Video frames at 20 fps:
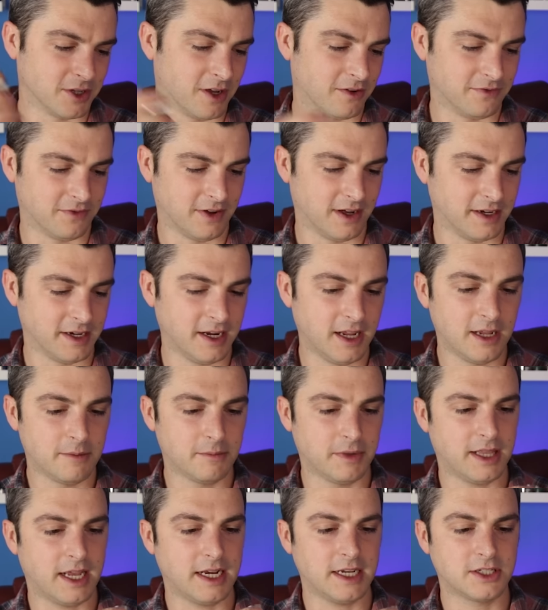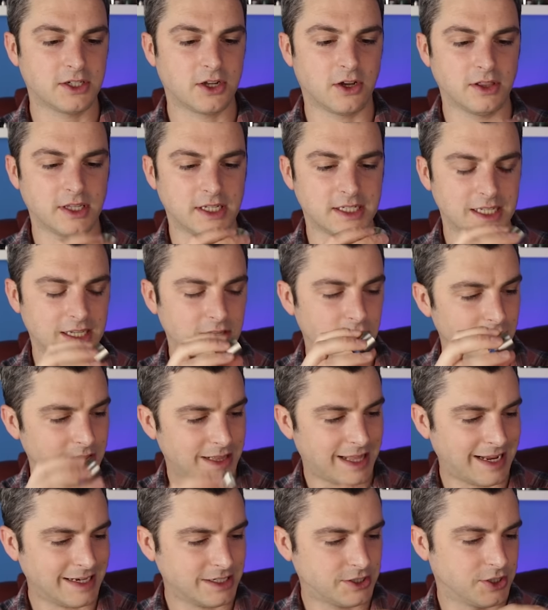off fine, but then it's got these little
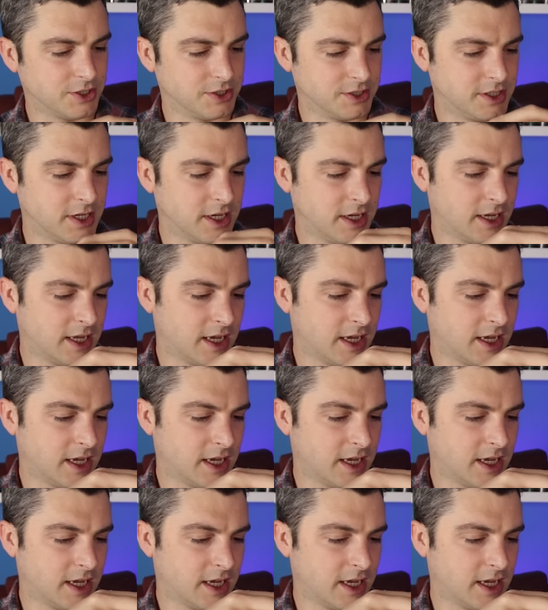latches,